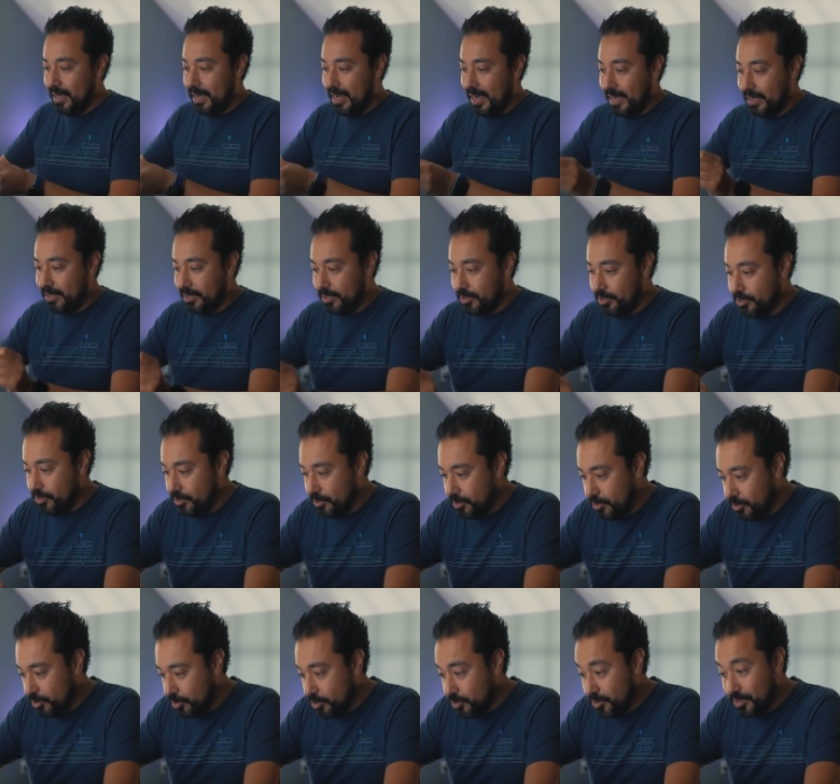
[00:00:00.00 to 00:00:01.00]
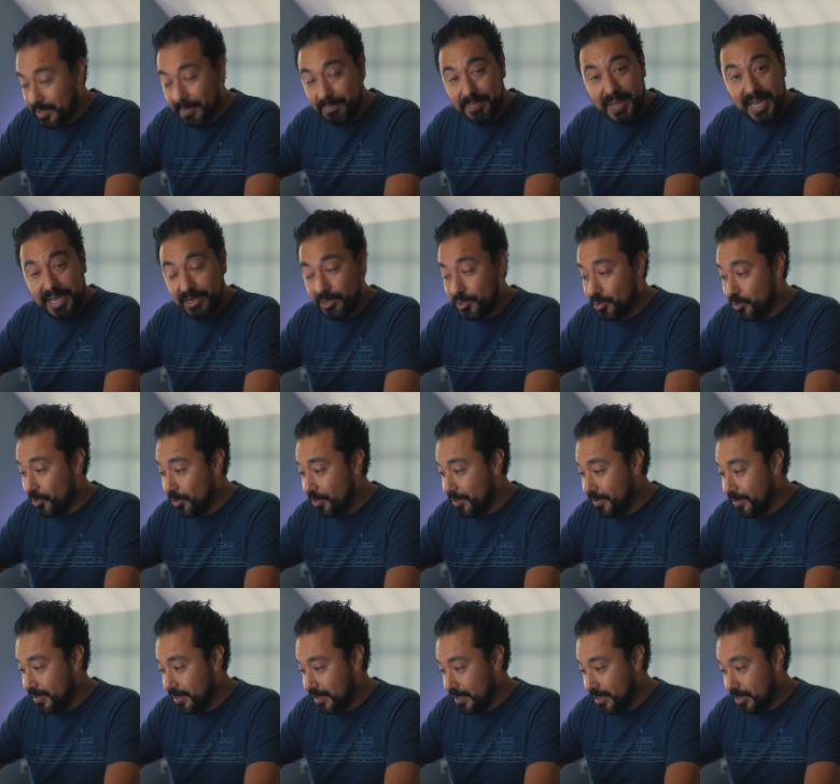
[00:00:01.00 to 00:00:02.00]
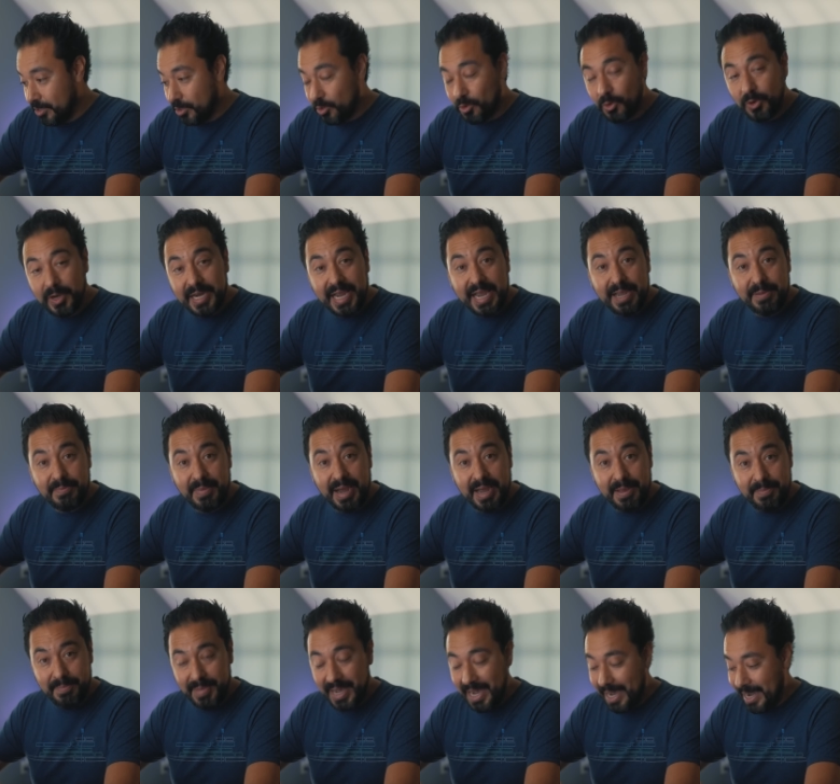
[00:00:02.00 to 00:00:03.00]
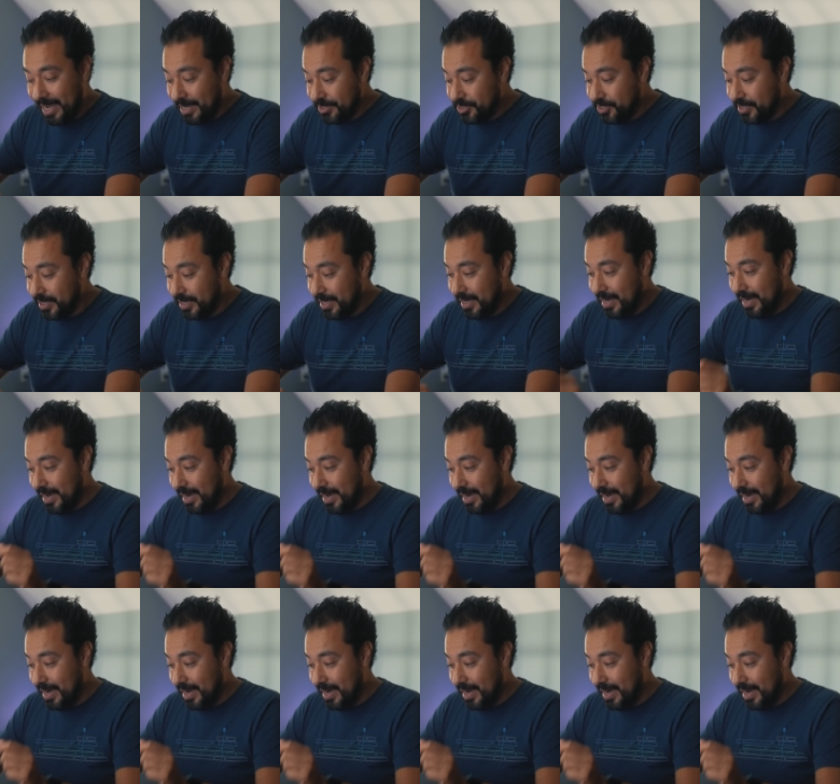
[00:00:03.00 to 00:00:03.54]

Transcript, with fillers: I can use the pen tool, create my mask,